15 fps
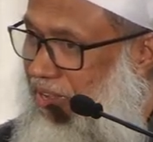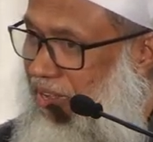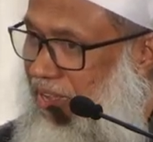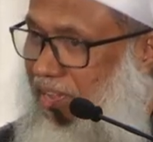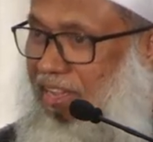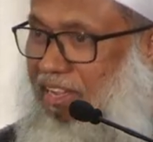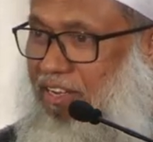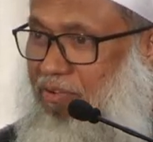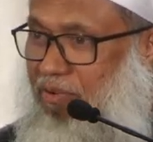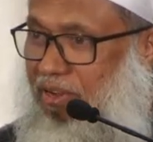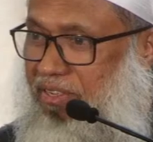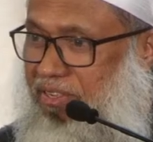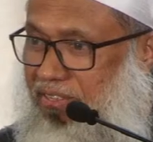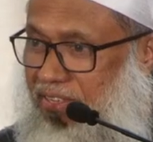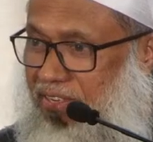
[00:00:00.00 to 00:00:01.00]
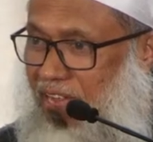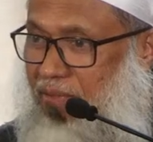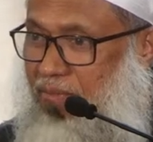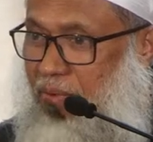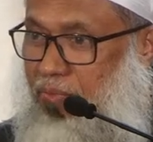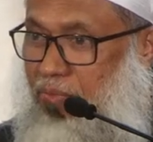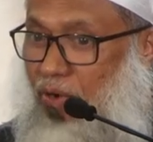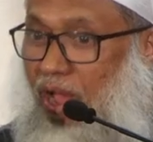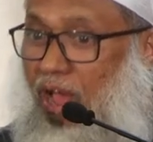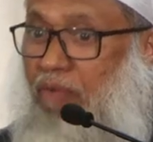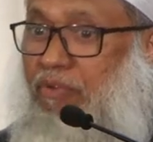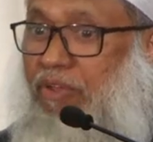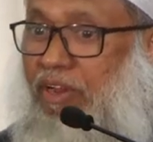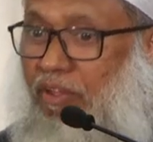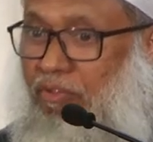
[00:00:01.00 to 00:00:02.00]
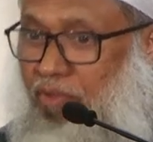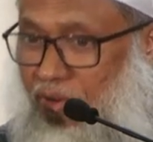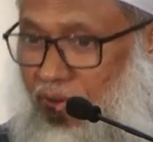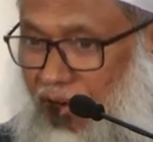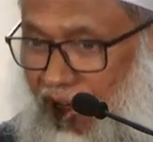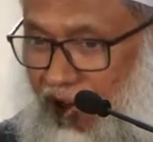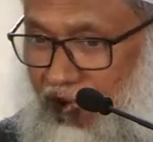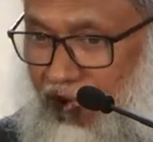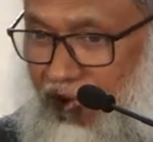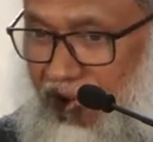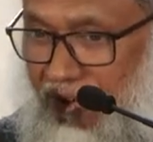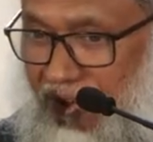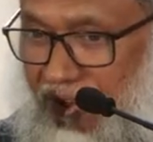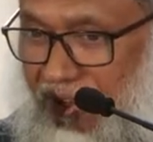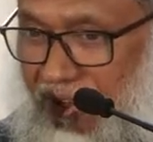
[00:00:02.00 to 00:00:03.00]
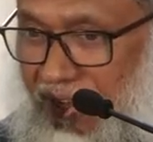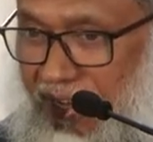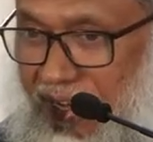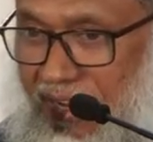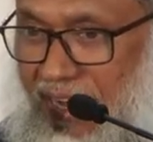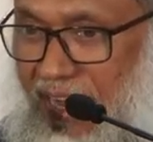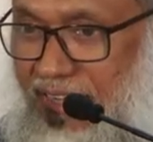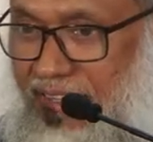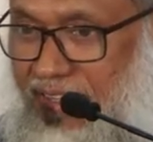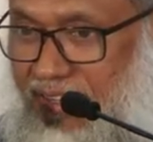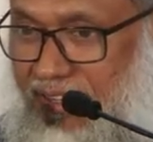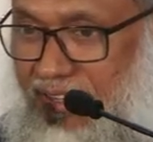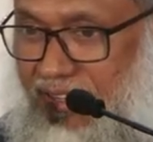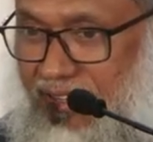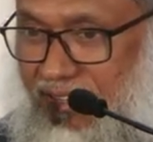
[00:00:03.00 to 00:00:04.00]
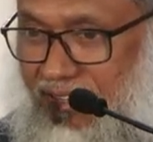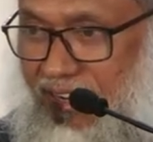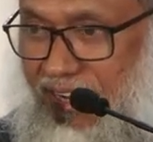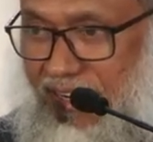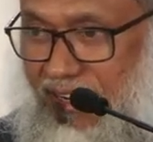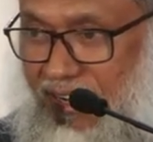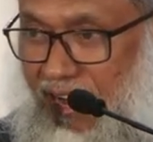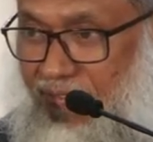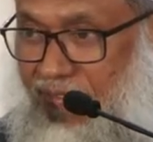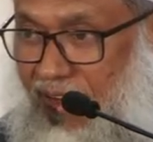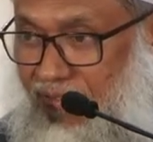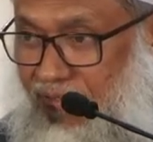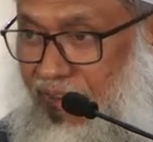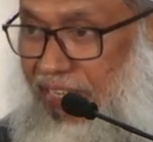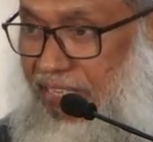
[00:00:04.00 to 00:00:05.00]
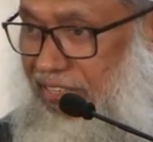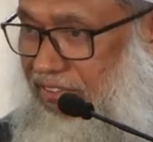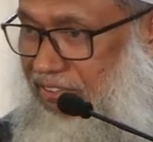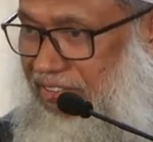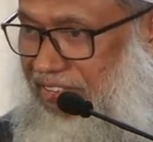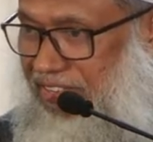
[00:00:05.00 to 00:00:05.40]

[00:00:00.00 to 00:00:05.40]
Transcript: uh, it was in the time of Muawiyah radiallahu He has sent a naval fleet